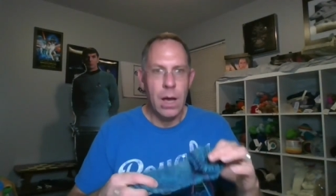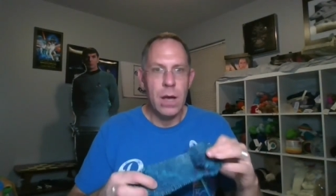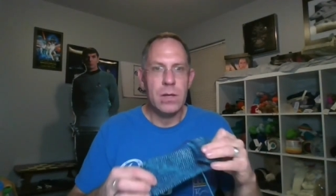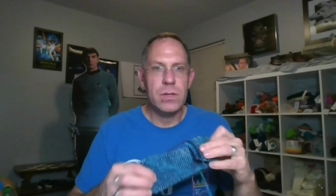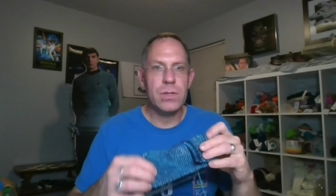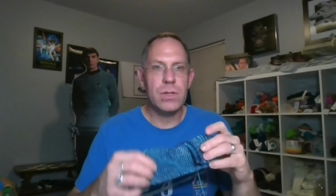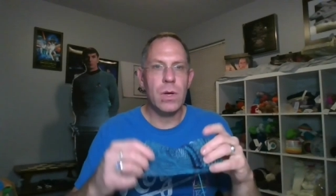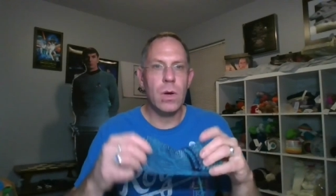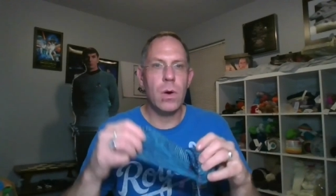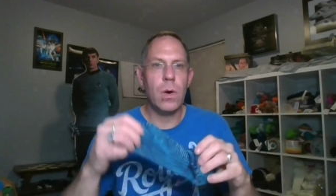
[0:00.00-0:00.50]

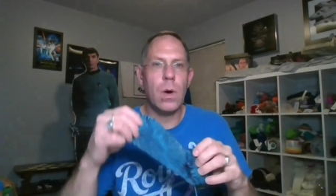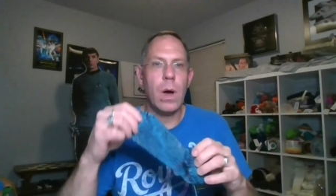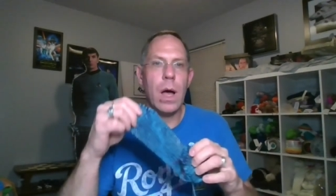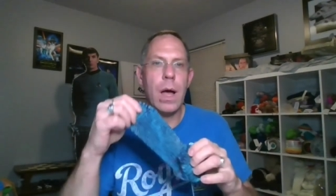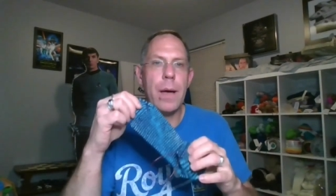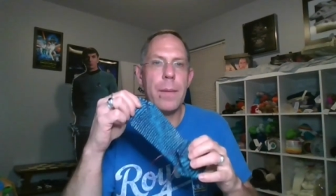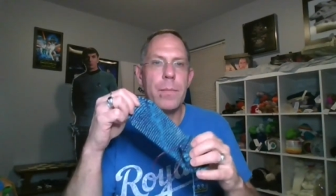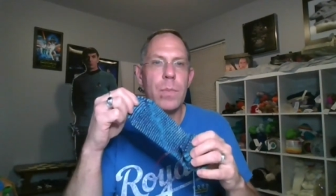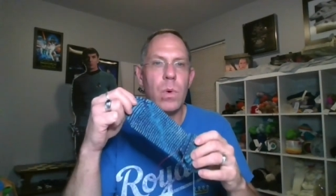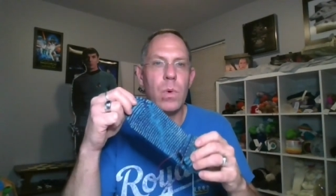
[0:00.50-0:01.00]
So
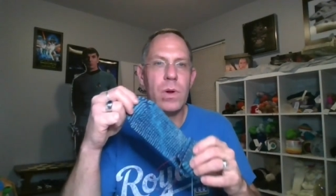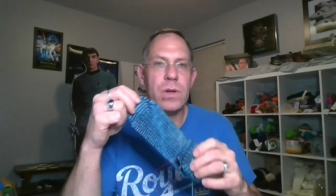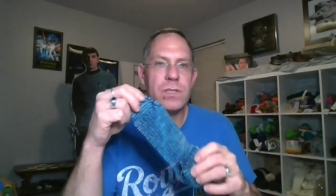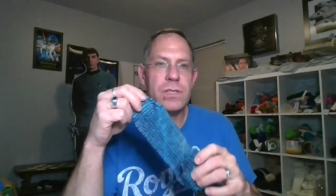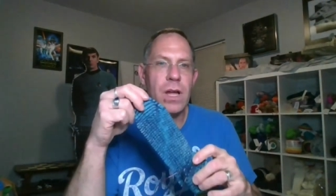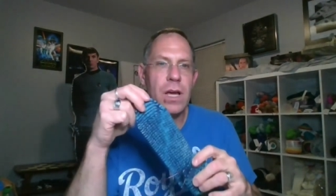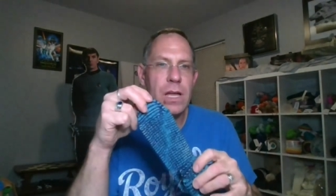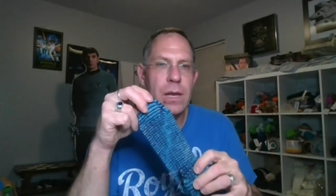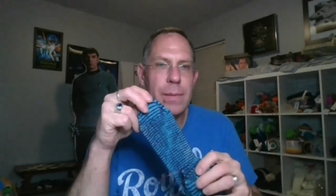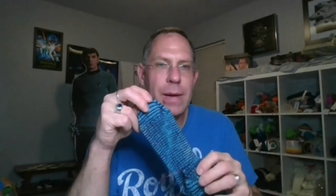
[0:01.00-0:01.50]
what I was
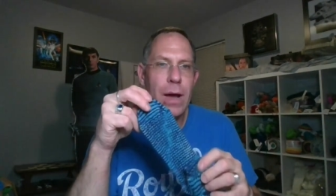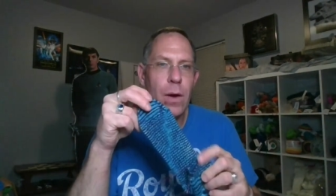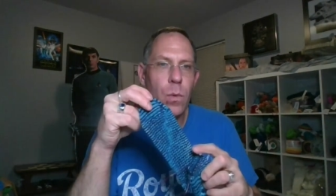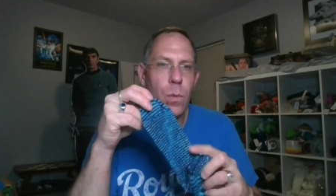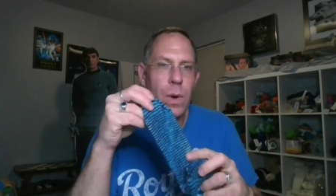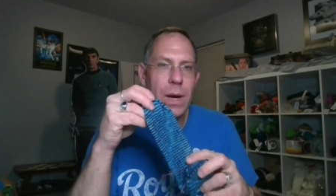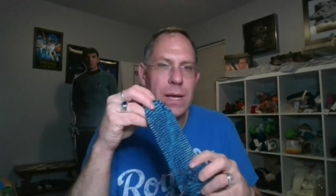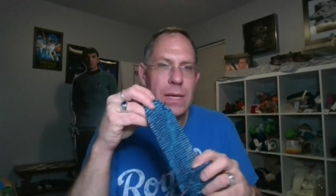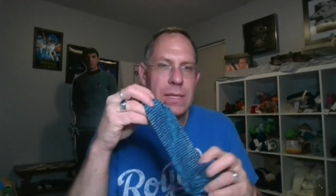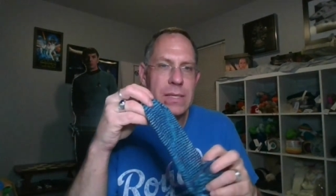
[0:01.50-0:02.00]
talking about
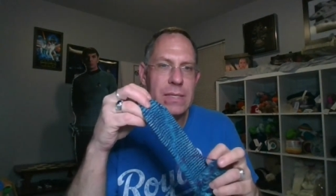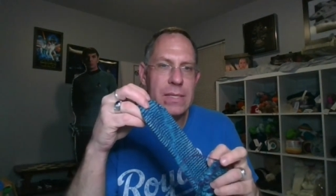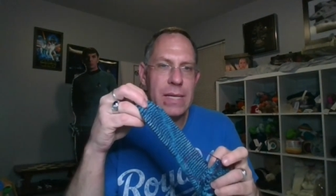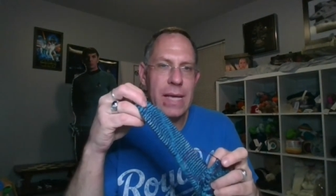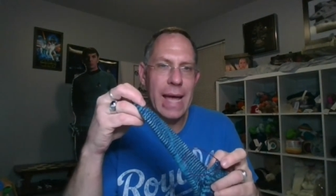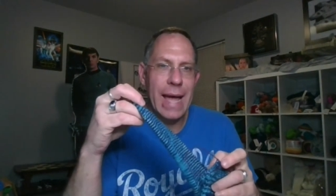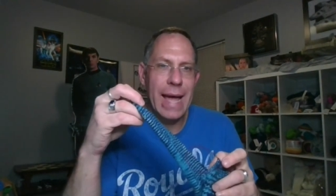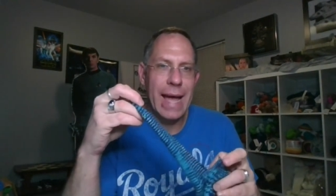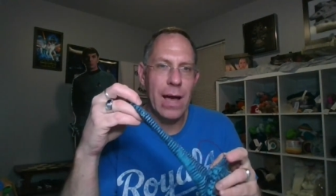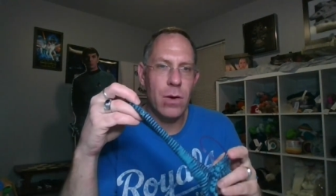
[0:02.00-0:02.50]
was
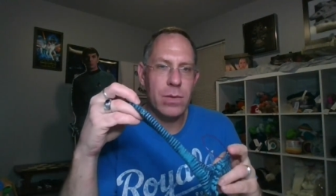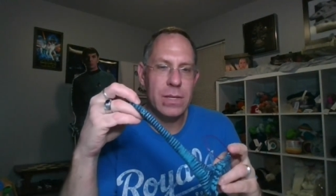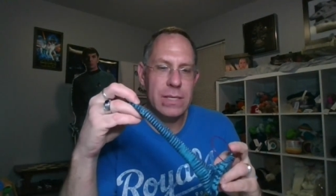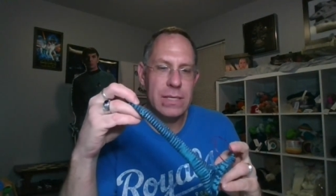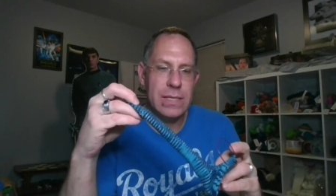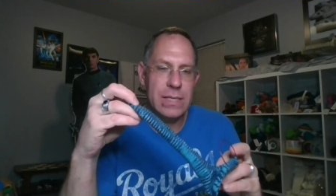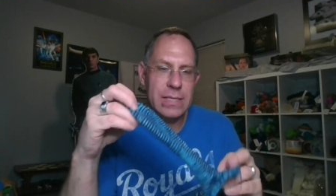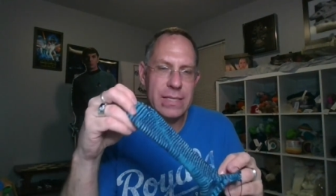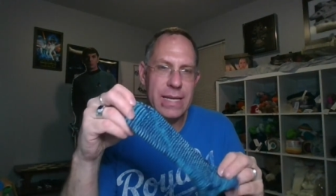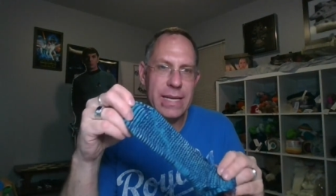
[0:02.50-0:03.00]
how
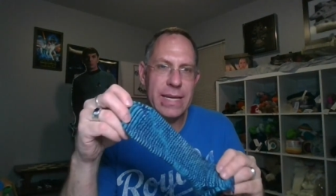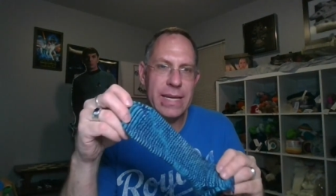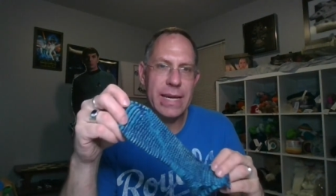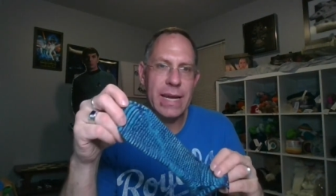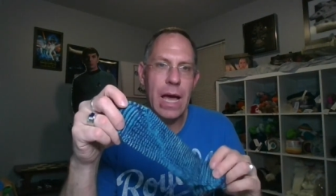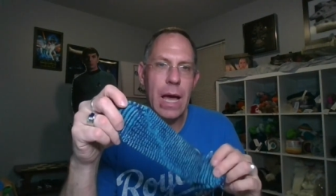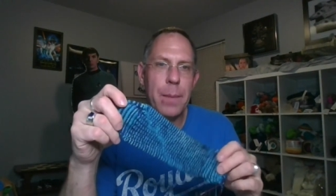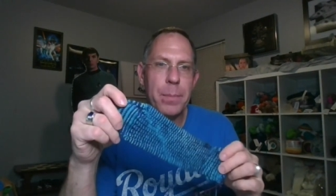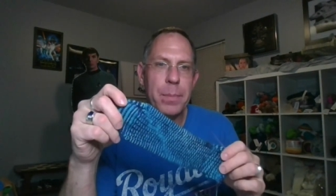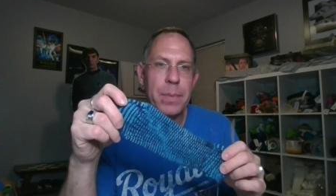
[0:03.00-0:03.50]
this is
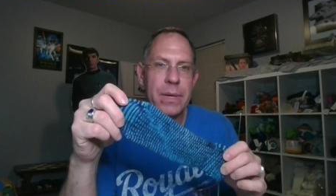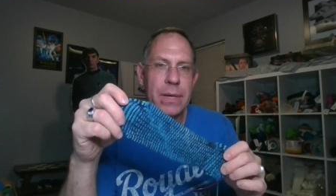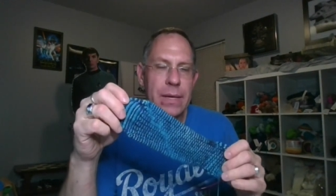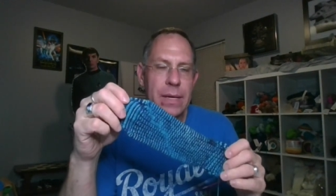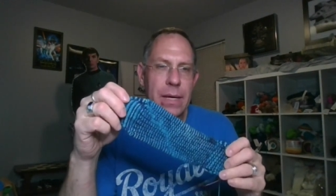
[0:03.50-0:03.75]
knitting up.